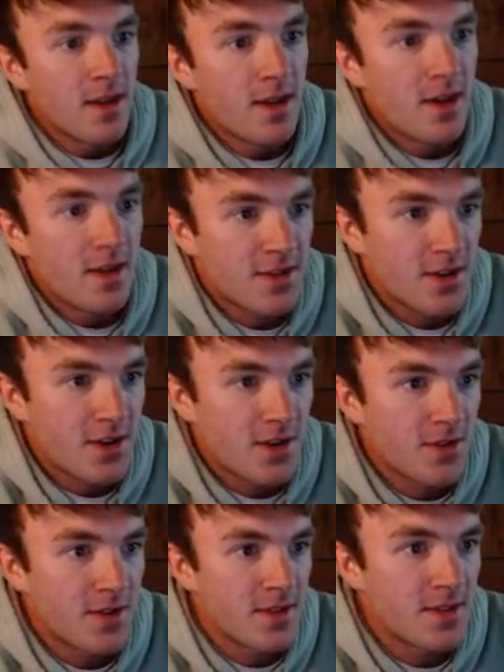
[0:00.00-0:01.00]

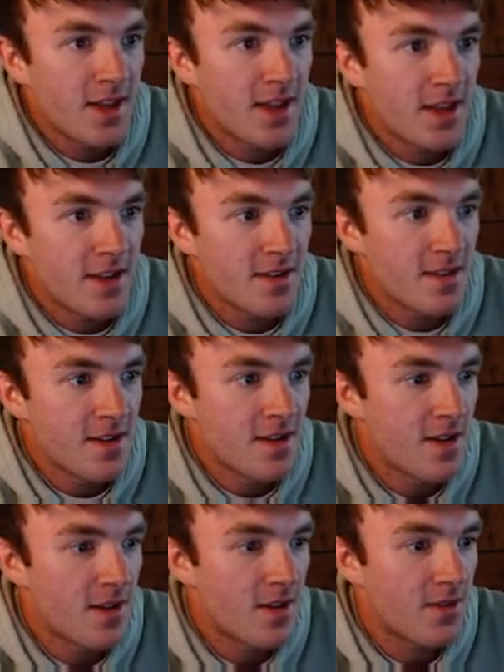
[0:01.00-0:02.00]
So then,
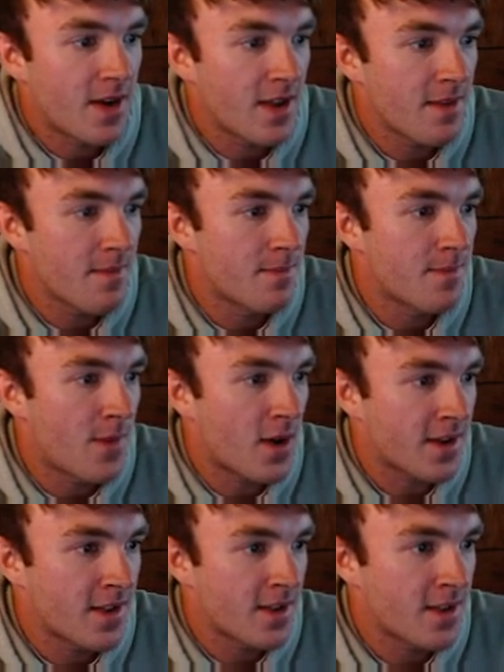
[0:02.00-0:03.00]
right,
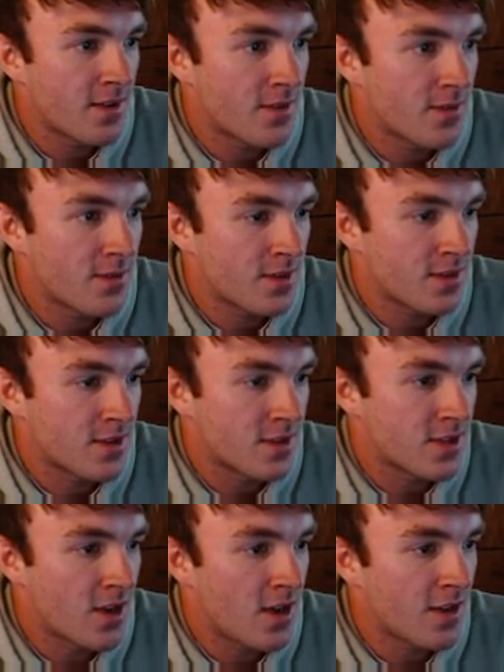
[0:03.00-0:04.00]
market
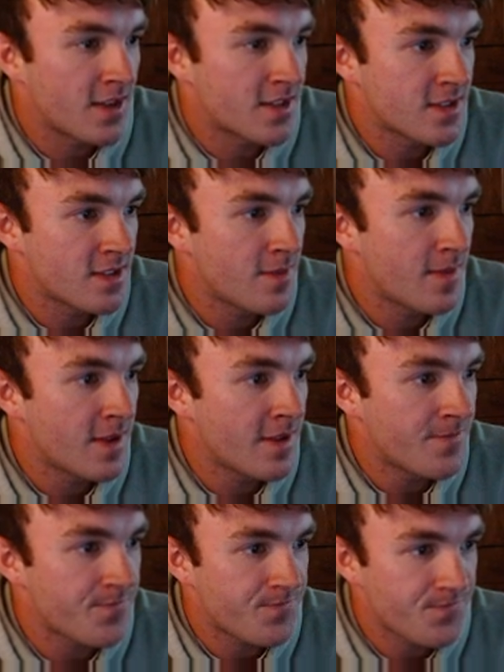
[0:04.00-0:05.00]
consolidates a little
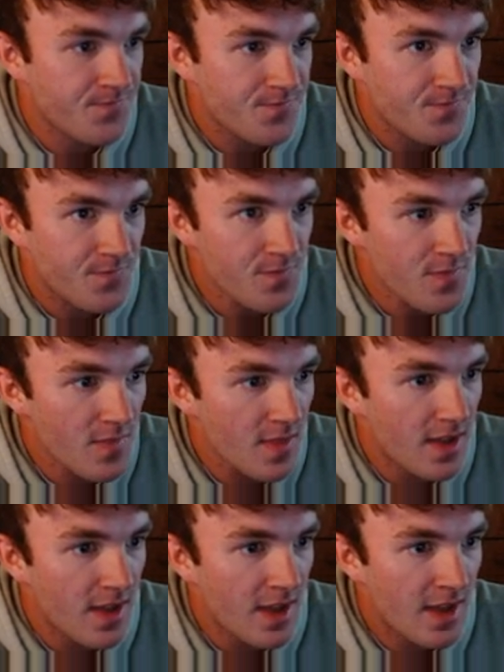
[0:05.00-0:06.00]
bit,
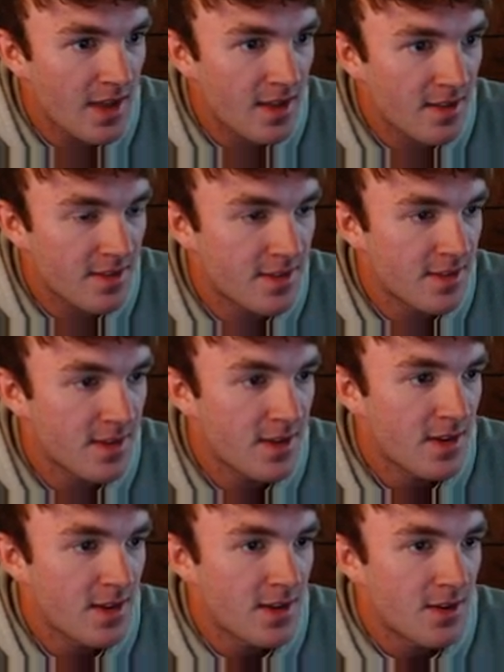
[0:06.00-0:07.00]
and
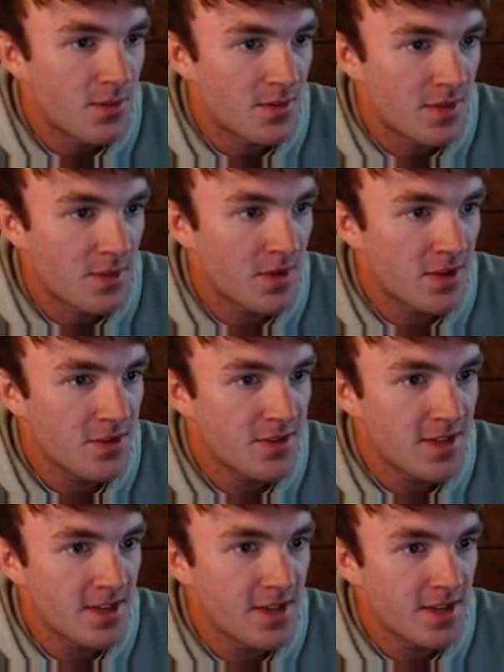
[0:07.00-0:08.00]
then what do you
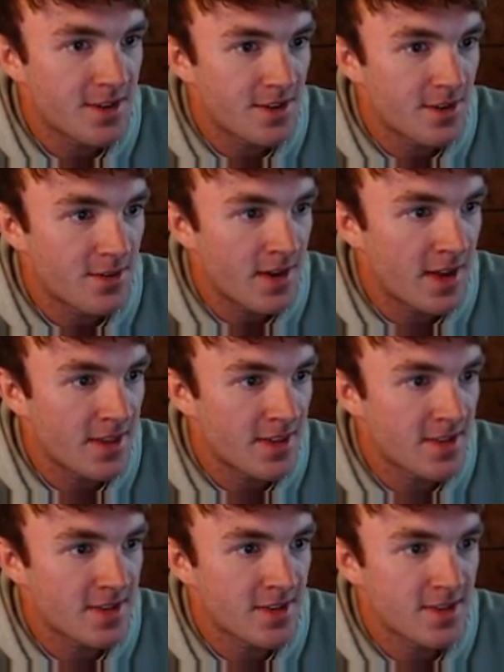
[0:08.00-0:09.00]
see here, right?
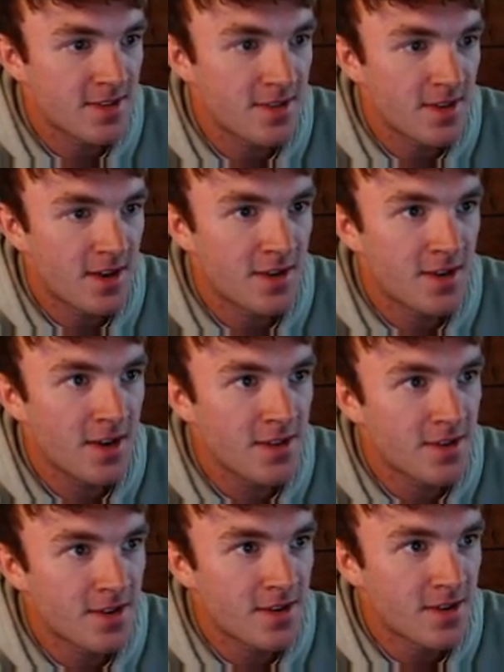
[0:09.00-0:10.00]
This is
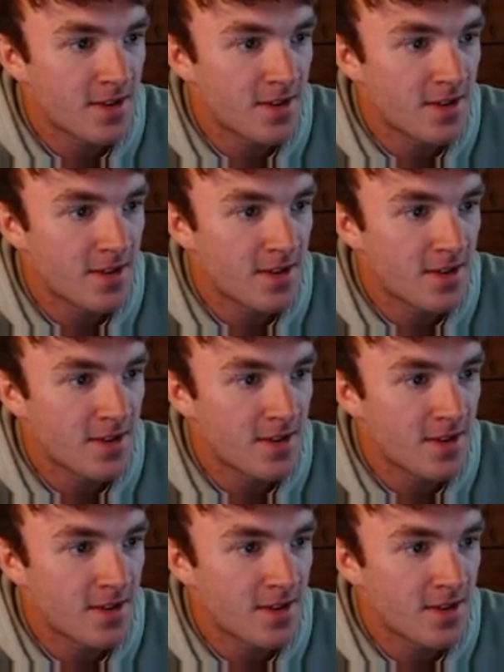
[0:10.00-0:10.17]
another